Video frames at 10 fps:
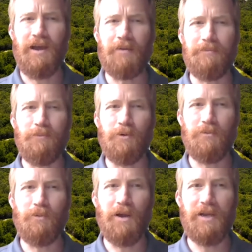I
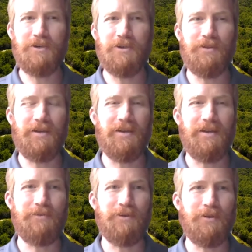would wager that
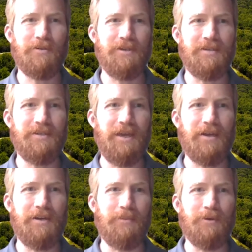if you looked at
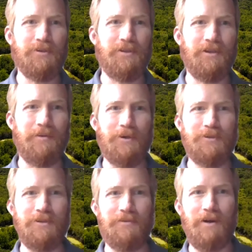take numbers on the
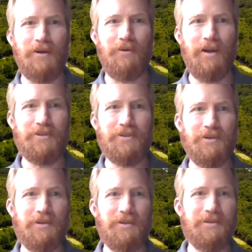commercial and
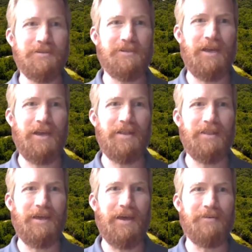recreational
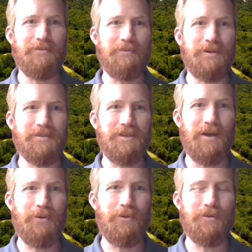side, that does
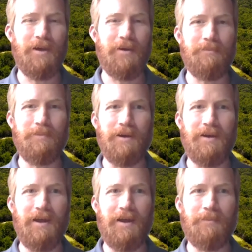not hold up,
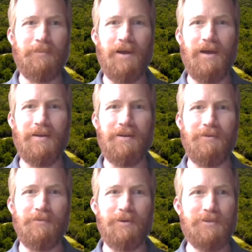but I am not
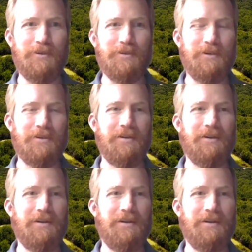a researcher.